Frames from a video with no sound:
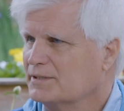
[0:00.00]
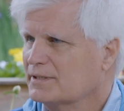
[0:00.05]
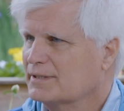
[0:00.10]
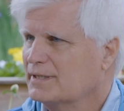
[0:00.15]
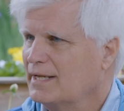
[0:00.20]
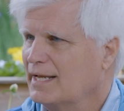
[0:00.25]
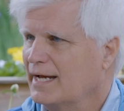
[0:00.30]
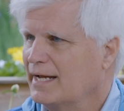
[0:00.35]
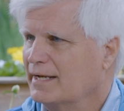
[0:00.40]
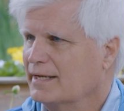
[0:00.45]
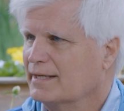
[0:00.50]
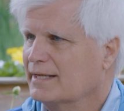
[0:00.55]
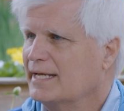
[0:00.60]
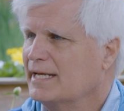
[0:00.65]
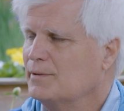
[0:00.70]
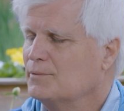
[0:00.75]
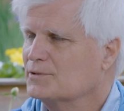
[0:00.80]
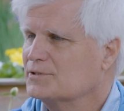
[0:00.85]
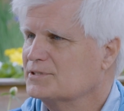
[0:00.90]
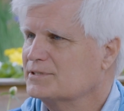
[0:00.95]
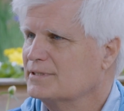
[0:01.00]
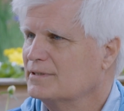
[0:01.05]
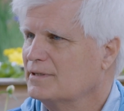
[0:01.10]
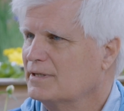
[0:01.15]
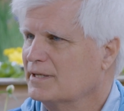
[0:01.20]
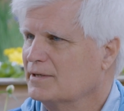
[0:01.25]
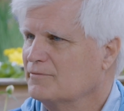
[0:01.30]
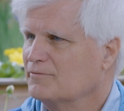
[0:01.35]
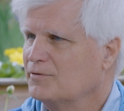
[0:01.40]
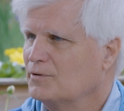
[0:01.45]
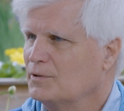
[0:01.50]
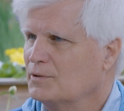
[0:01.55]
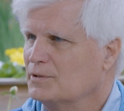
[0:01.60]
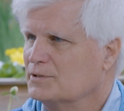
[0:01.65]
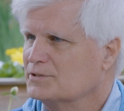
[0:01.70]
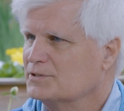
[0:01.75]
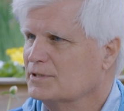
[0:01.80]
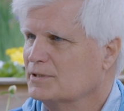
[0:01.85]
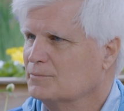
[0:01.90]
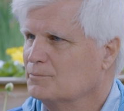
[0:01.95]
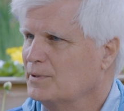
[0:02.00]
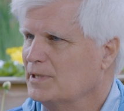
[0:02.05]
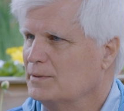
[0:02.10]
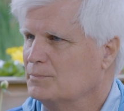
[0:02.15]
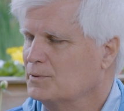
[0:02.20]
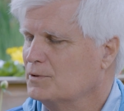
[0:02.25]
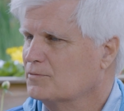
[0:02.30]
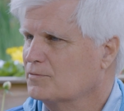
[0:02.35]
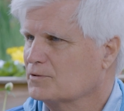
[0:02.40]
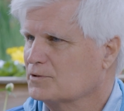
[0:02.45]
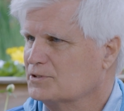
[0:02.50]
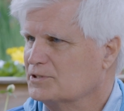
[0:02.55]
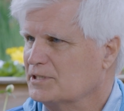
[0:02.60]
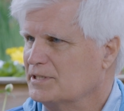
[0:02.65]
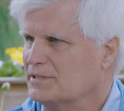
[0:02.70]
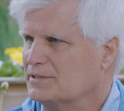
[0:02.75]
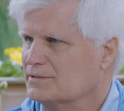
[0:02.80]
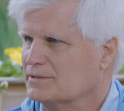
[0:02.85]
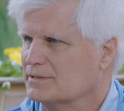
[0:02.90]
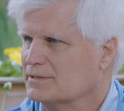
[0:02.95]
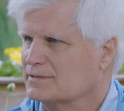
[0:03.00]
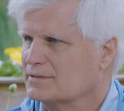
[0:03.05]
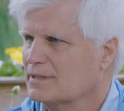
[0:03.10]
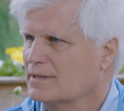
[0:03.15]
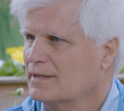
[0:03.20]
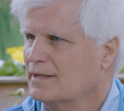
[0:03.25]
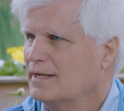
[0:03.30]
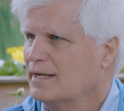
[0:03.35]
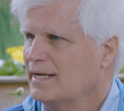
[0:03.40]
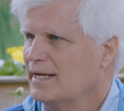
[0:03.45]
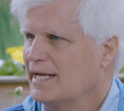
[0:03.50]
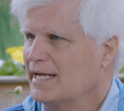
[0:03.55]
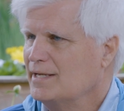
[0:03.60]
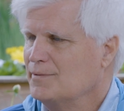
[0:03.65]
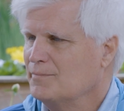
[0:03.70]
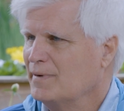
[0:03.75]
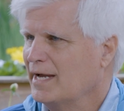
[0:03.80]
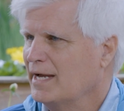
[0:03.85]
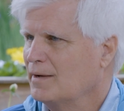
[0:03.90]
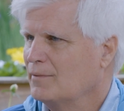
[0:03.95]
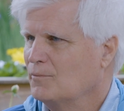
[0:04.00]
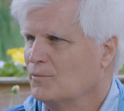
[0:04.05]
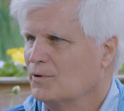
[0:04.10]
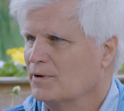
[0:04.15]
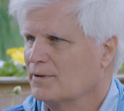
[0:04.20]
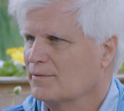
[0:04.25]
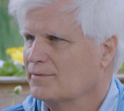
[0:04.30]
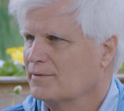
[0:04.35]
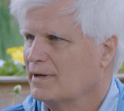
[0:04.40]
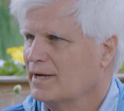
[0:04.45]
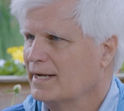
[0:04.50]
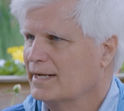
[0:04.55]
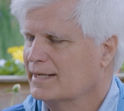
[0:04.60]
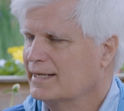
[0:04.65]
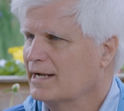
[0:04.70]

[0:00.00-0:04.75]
declining, he was still influencing people for Jesus. He met with a